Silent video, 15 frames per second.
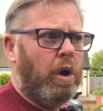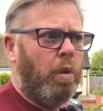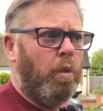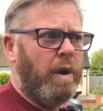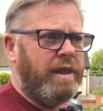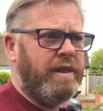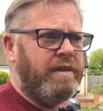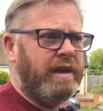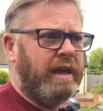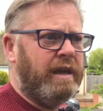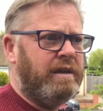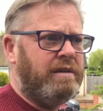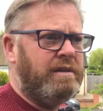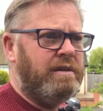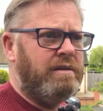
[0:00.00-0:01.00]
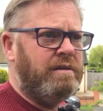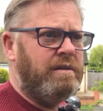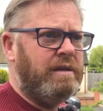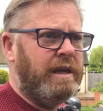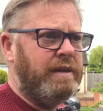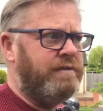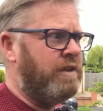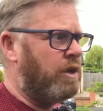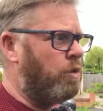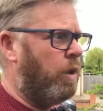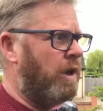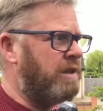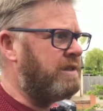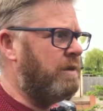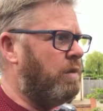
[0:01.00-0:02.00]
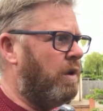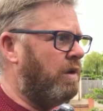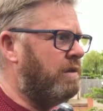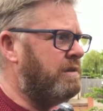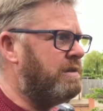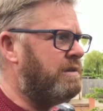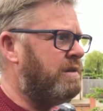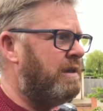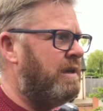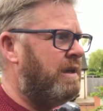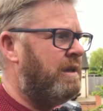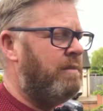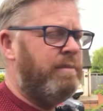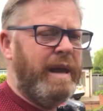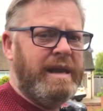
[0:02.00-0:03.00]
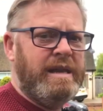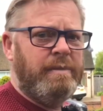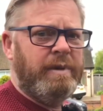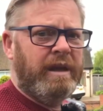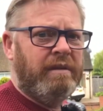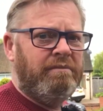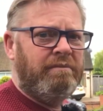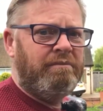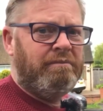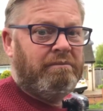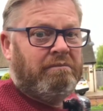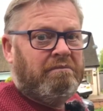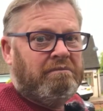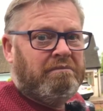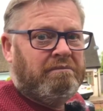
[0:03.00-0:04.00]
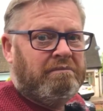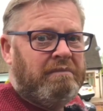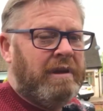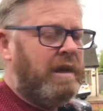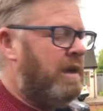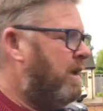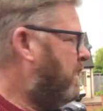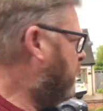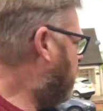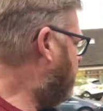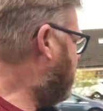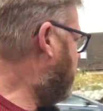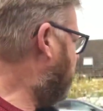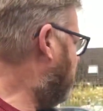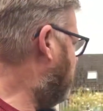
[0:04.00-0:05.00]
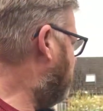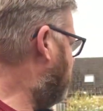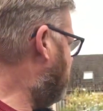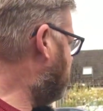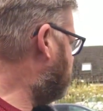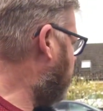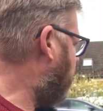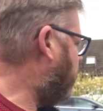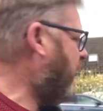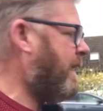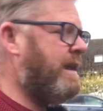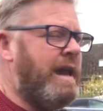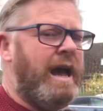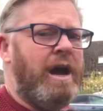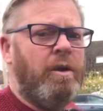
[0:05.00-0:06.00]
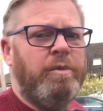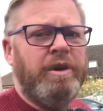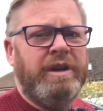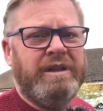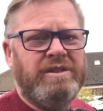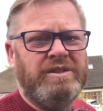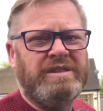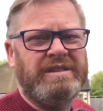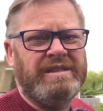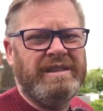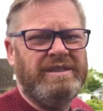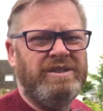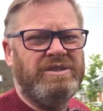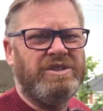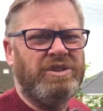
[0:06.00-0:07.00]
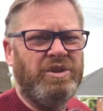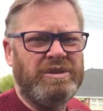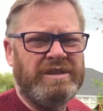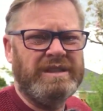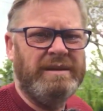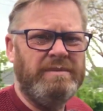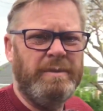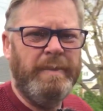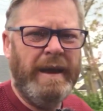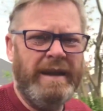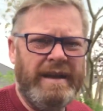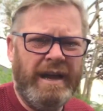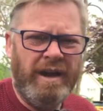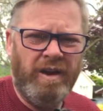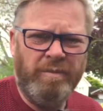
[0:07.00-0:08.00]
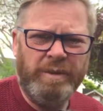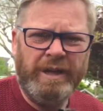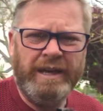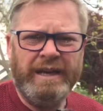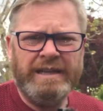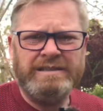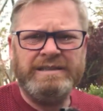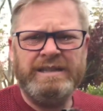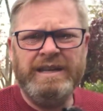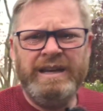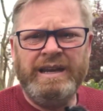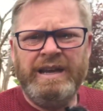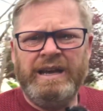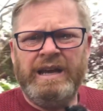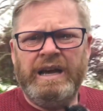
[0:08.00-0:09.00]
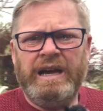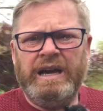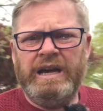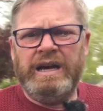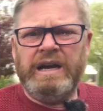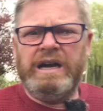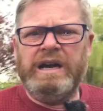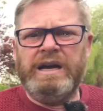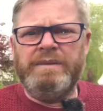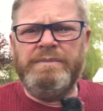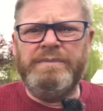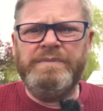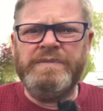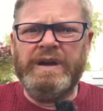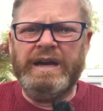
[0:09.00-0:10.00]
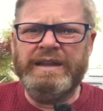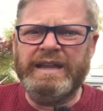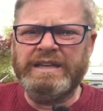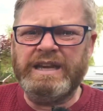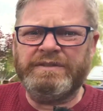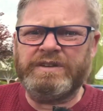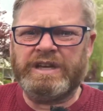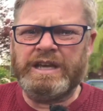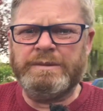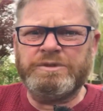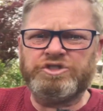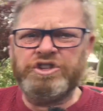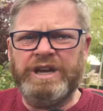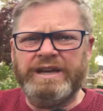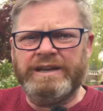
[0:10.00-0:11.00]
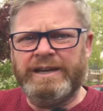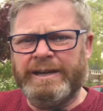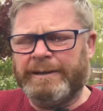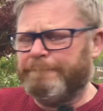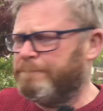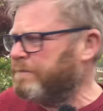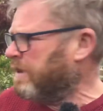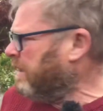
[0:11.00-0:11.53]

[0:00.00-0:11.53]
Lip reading: Whether even the quality ones, bend a bit. I mean, it's not bent now, but it does sort of seem to bend out of place. And then you have to keep straightening it.